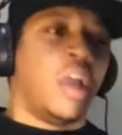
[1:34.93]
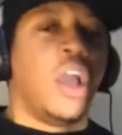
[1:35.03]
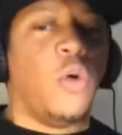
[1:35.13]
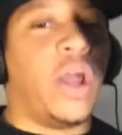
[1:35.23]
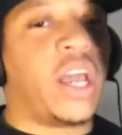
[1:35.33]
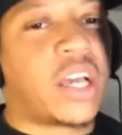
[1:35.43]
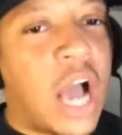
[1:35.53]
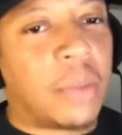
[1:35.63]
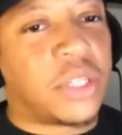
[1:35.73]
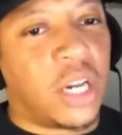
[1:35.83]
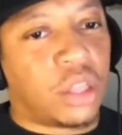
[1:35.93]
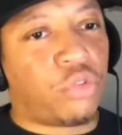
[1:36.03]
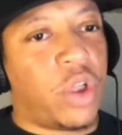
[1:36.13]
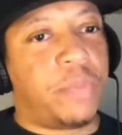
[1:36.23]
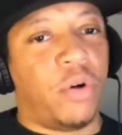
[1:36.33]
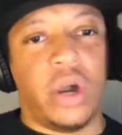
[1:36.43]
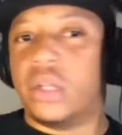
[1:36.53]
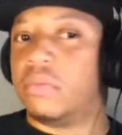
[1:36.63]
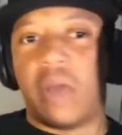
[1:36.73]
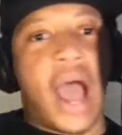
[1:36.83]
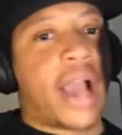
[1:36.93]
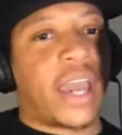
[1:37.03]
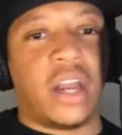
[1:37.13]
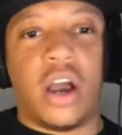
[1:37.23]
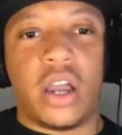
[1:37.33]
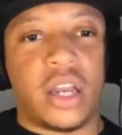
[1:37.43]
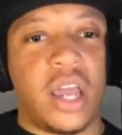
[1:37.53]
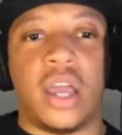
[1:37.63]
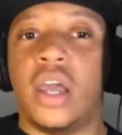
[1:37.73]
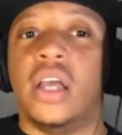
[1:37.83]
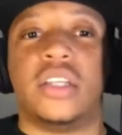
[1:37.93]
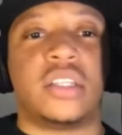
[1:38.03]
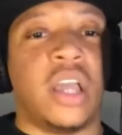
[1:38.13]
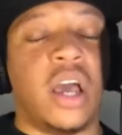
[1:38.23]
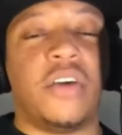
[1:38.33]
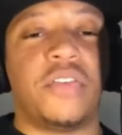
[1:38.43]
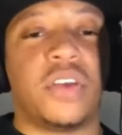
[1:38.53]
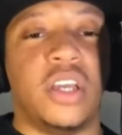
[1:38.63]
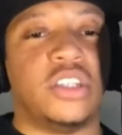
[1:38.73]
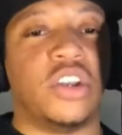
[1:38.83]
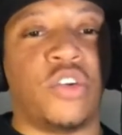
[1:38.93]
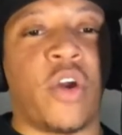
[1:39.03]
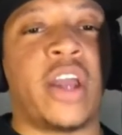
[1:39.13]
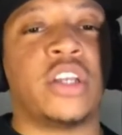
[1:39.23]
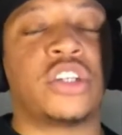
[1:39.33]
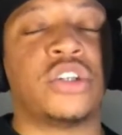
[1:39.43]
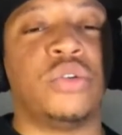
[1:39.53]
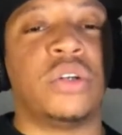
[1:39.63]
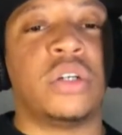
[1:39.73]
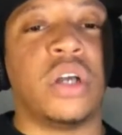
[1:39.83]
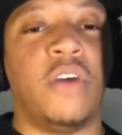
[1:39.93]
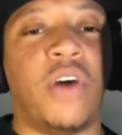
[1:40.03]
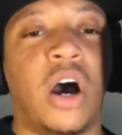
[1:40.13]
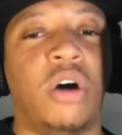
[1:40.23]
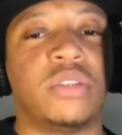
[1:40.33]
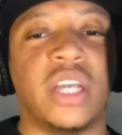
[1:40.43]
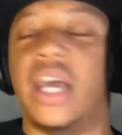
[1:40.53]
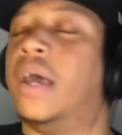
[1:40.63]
When it comes to the three-point, I can't argue that. Steph is the greatest shooter of all time.